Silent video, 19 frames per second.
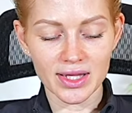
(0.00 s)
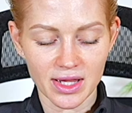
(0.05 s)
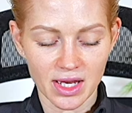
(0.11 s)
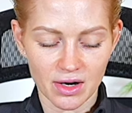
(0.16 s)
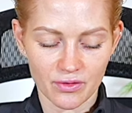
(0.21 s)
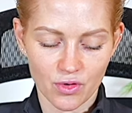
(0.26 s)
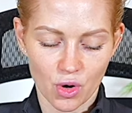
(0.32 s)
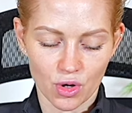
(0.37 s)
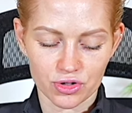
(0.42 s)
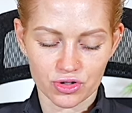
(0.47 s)
then,
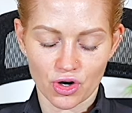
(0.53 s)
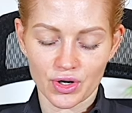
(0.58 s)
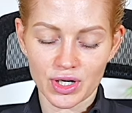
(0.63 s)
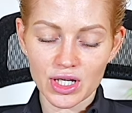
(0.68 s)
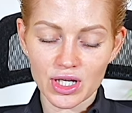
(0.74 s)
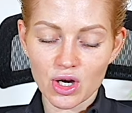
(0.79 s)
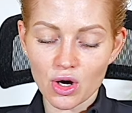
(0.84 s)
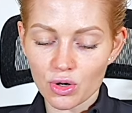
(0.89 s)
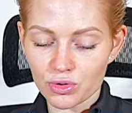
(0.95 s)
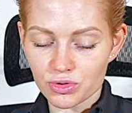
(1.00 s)
of course, our
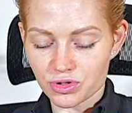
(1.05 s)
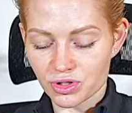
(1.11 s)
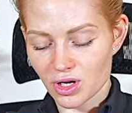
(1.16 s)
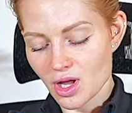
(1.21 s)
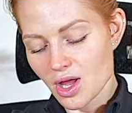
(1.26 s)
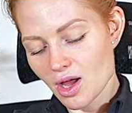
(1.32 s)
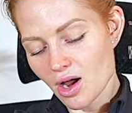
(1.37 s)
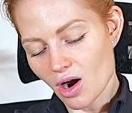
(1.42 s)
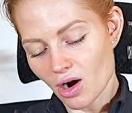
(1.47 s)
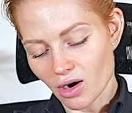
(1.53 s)
egos
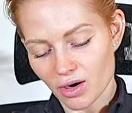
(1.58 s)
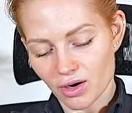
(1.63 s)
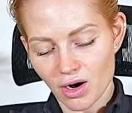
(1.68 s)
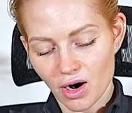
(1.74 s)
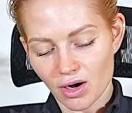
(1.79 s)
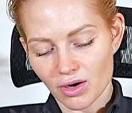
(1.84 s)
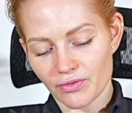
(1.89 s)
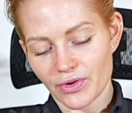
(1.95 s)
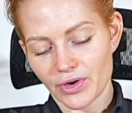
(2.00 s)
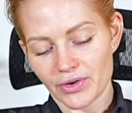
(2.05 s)
are,
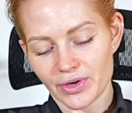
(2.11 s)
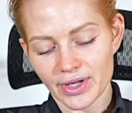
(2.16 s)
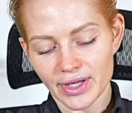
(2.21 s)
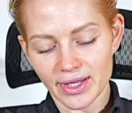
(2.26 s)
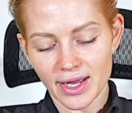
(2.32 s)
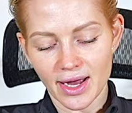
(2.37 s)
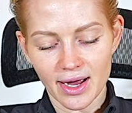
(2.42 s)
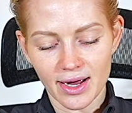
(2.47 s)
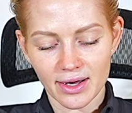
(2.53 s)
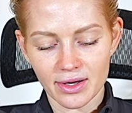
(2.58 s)
are very,
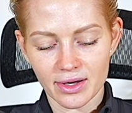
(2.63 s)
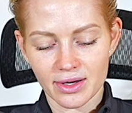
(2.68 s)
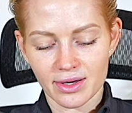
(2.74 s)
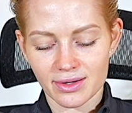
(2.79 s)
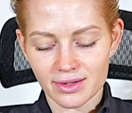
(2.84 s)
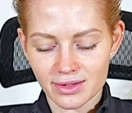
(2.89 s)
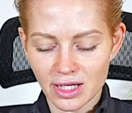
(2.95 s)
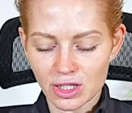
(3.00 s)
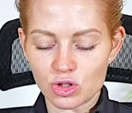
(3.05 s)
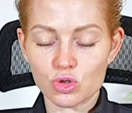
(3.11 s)
uh,
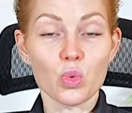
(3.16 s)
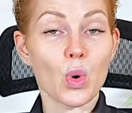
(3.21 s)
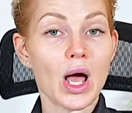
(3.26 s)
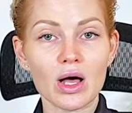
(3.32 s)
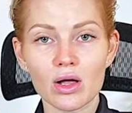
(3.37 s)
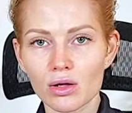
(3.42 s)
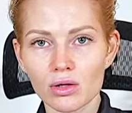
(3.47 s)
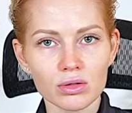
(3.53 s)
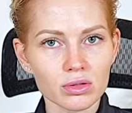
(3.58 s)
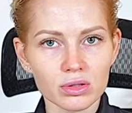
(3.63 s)
they
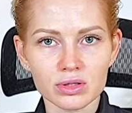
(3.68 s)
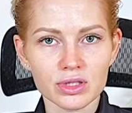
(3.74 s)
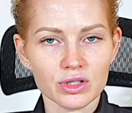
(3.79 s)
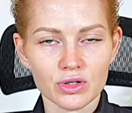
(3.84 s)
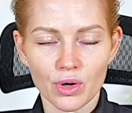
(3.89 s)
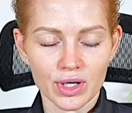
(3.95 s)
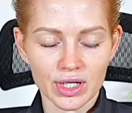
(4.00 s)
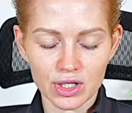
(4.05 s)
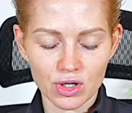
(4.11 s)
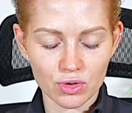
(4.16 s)
dwell, you know,
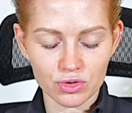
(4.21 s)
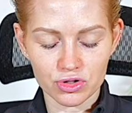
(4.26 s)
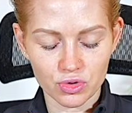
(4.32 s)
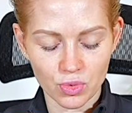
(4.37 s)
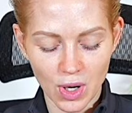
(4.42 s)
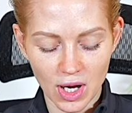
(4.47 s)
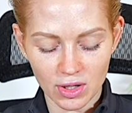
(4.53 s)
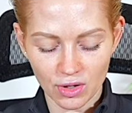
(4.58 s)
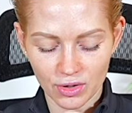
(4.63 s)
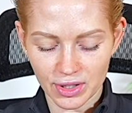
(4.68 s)
our egos
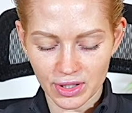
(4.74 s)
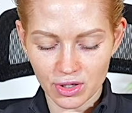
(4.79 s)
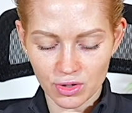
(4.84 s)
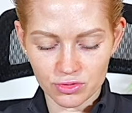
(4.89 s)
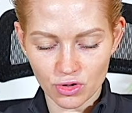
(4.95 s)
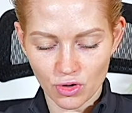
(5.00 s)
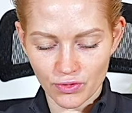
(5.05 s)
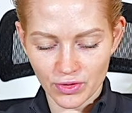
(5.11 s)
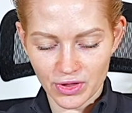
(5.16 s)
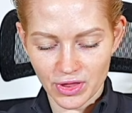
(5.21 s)
dwell, our egos
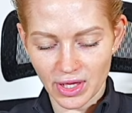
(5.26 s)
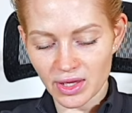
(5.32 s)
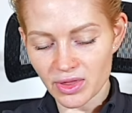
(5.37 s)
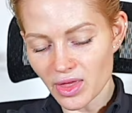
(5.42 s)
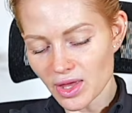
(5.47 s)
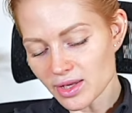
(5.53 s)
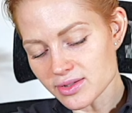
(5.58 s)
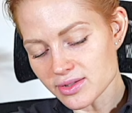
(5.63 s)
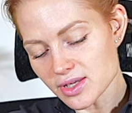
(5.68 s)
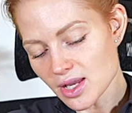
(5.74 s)
overthink
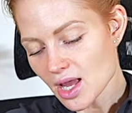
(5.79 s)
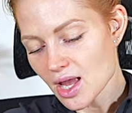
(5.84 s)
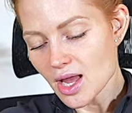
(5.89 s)
things.